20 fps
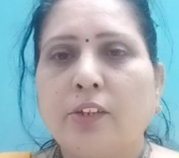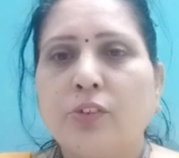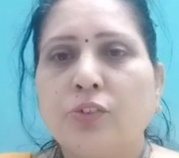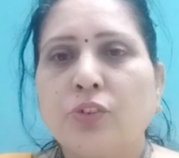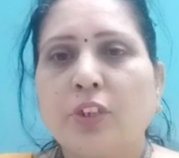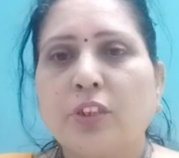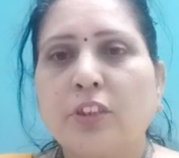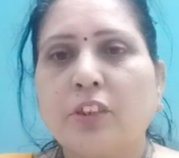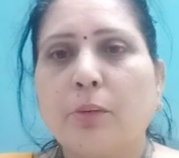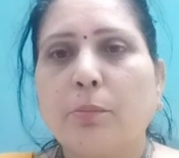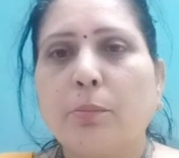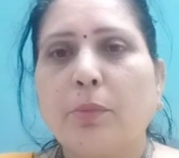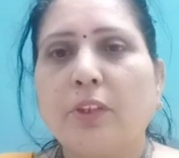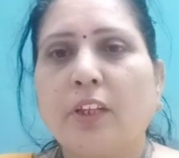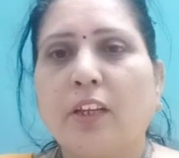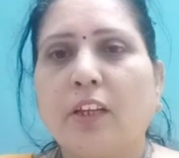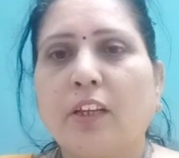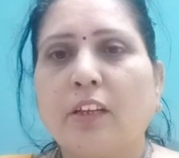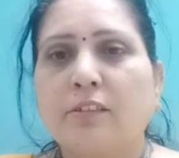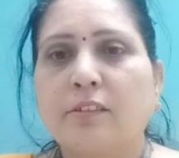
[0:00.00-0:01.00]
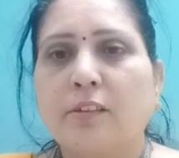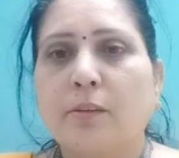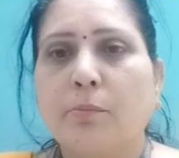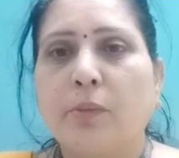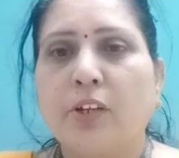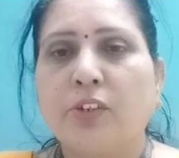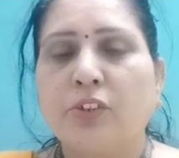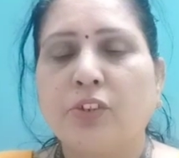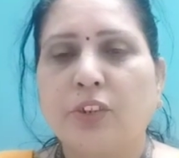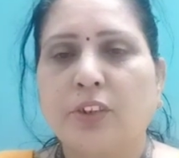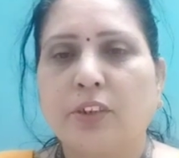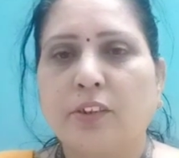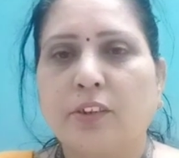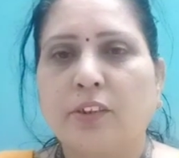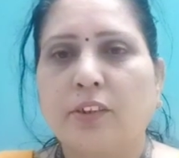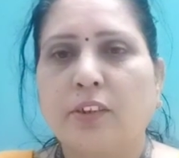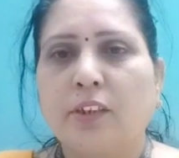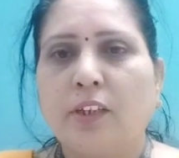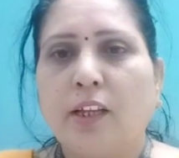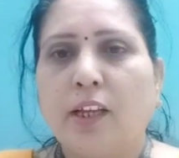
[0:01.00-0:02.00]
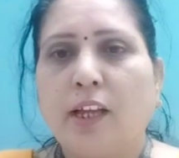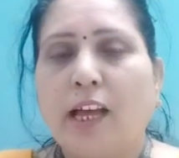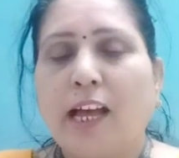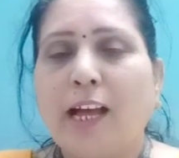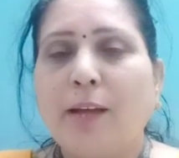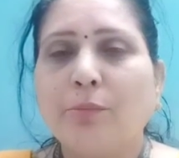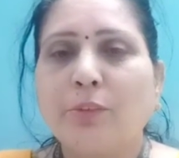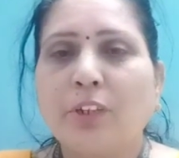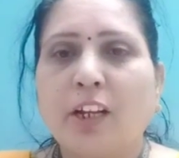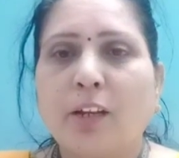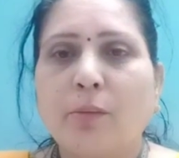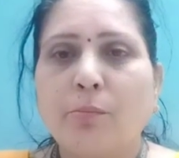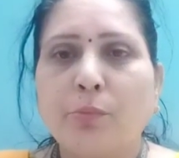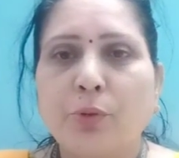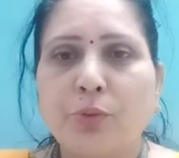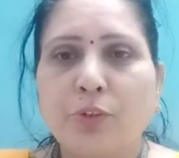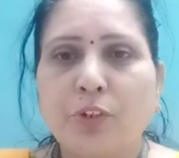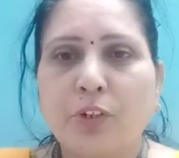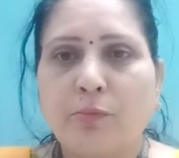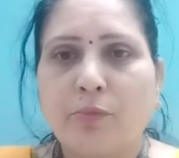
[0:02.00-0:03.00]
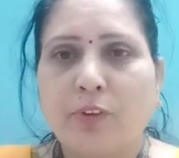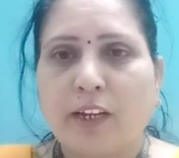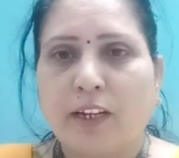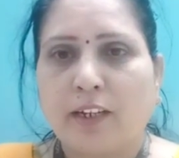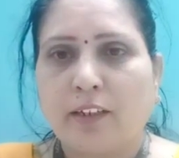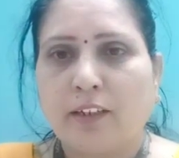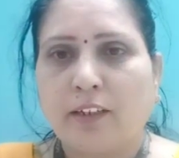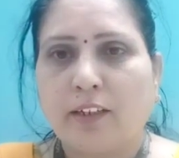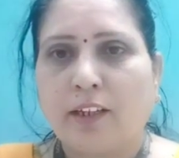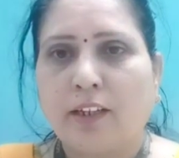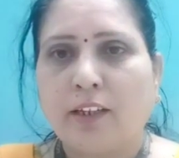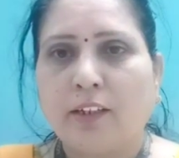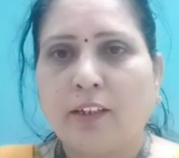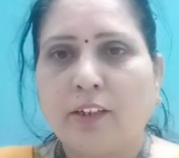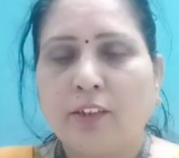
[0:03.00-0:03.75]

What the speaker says: Chhatrapati Sambhajinagar. I'm the computer faculty.